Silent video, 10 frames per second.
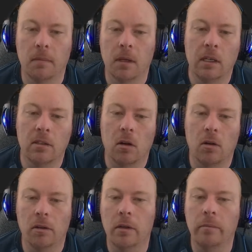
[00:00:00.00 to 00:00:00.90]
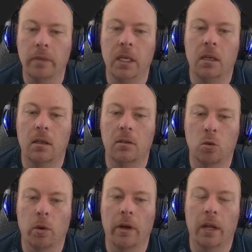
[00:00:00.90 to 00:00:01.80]
is called mean
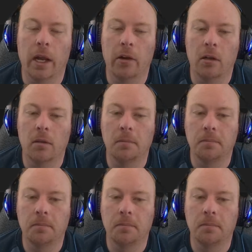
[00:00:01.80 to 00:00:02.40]
squared error.